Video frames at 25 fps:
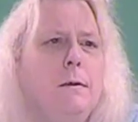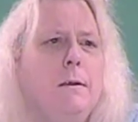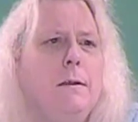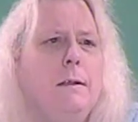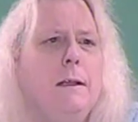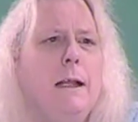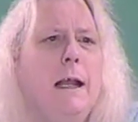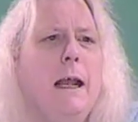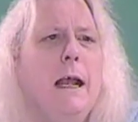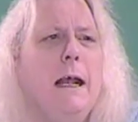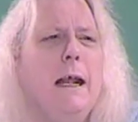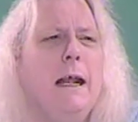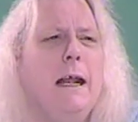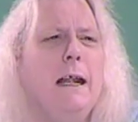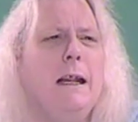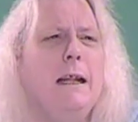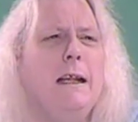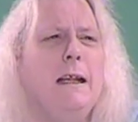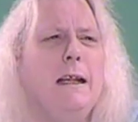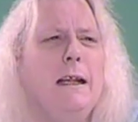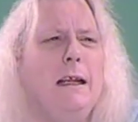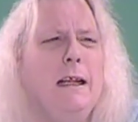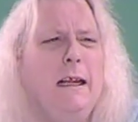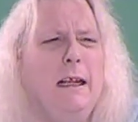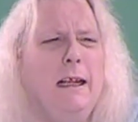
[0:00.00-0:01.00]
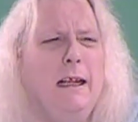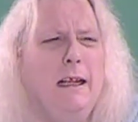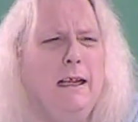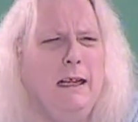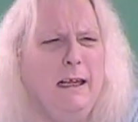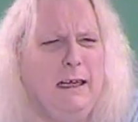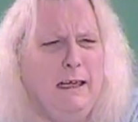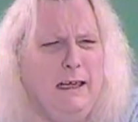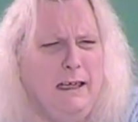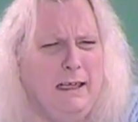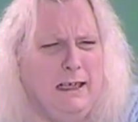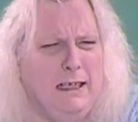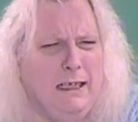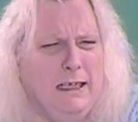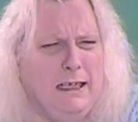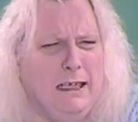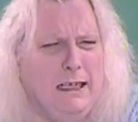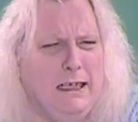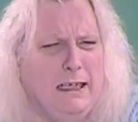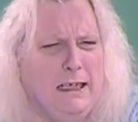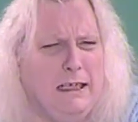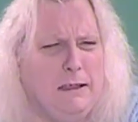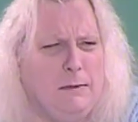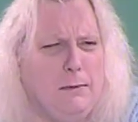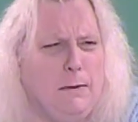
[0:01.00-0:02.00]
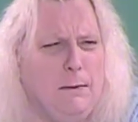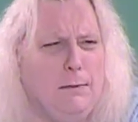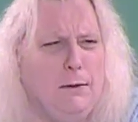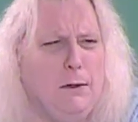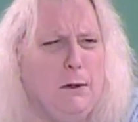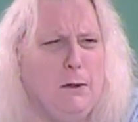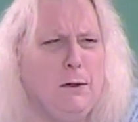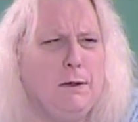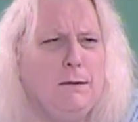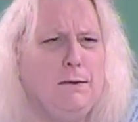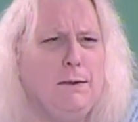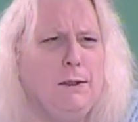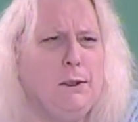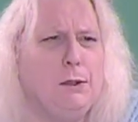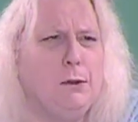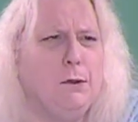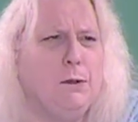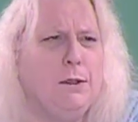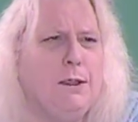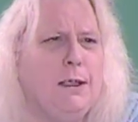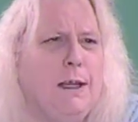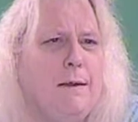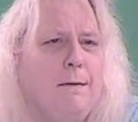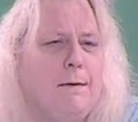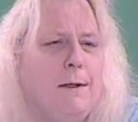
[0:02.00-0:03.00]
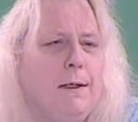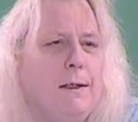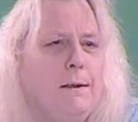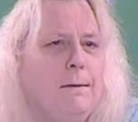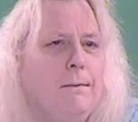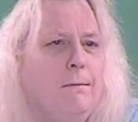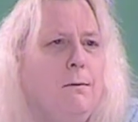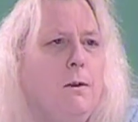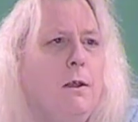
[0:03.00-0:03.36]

that is probably going to Regional 7.